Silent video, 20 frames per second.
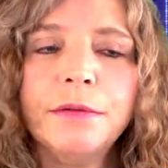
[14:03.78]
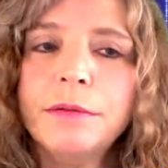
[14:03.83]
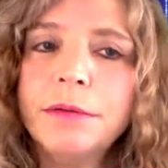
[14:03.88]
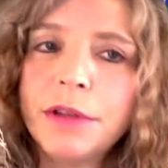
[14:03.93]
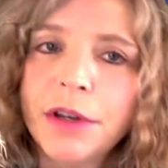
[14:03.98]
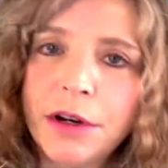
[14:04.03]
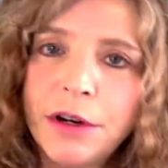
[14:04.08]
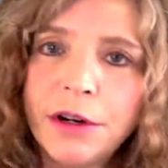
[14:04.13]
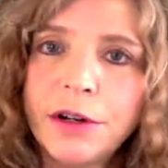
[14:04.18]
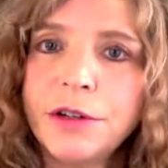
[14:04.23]

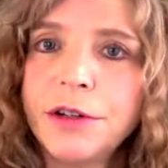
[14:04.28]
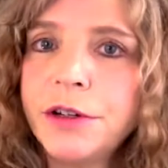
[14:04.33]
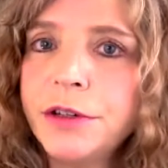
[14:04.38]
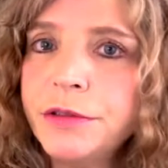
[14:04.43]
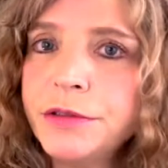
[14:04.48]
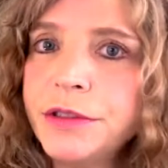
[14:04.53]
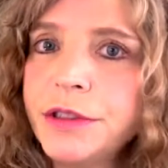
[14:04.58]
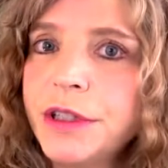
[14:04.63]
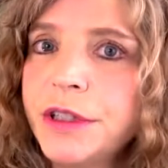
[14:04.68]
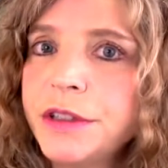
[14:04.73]
the heart
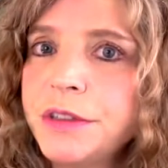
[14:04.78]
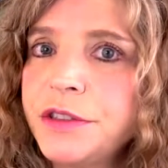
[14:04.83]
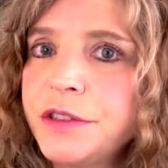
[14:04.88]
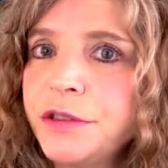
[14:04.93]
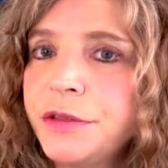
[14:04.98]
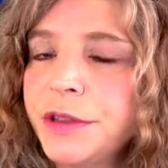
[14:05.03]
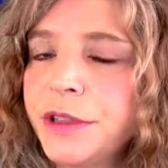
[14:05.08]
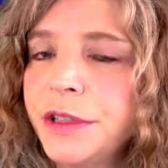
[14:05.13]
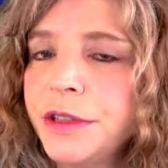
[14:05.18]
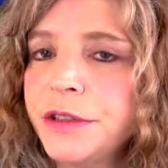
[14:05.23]
knows that it's
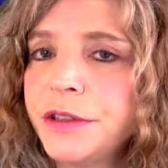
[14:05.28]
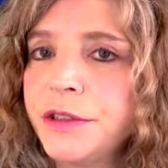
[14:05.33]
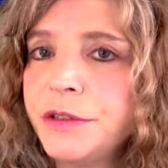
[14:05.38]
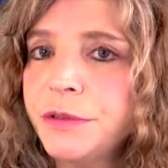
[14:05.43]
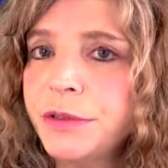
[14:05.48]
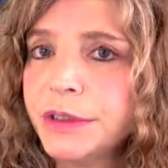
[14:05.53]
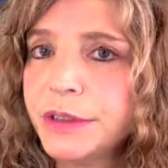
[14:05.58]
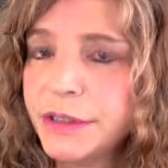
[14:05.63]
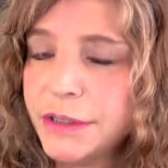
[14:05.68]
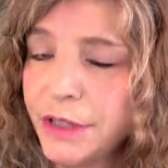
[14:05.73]
doing it
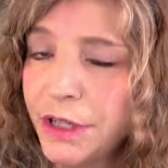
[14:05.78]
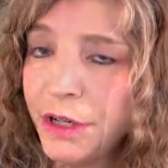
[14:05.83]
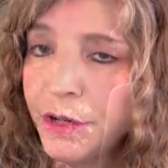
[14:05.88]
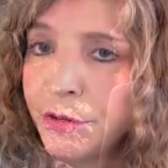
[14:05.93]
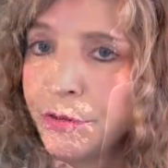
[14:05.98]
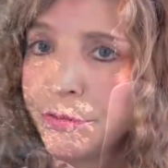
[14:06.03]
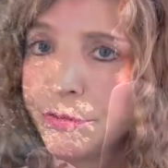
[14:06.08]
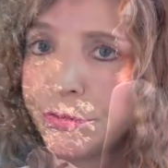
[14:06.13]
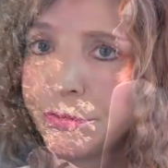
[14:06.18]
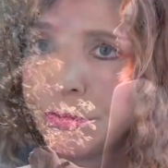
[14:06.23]
to
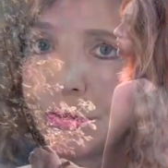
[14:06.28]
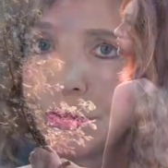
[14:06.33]
itself.